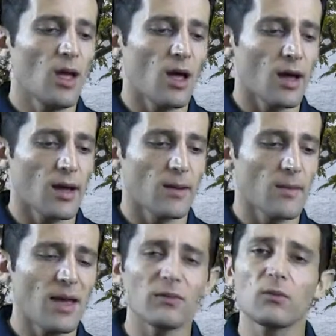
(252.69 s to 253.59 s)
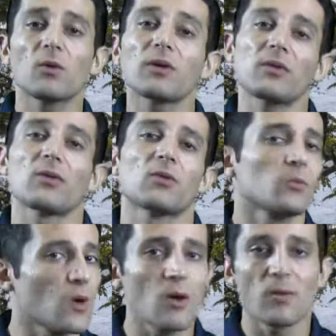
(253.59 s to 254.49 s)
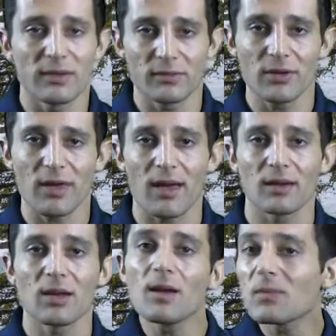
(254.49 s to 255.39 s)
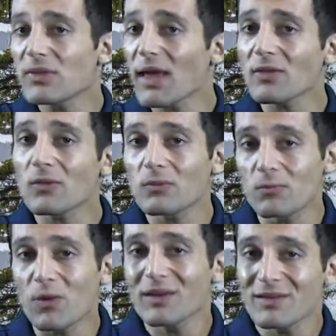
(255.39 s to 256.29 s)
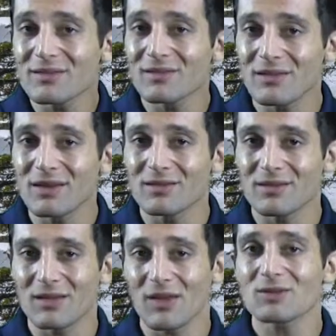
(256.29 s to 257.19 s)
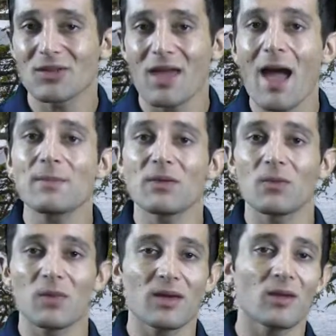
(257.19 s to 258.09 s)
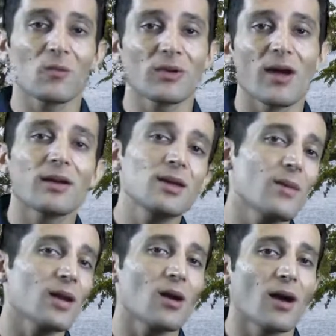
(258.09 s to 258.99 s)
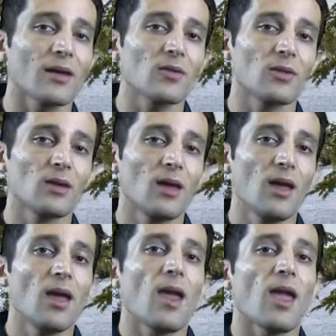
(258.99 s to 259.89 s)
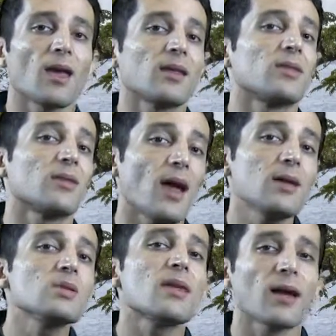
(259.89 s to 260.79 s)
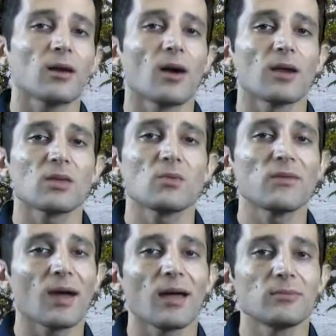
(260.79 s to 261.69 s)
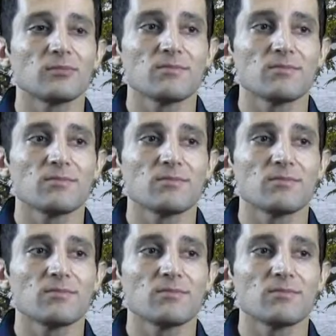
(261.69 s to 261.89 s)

And of course, that's the wrong way to look at it. But that's what in essentially happens, because we're talking about a cost, and at the time of that cost, we've got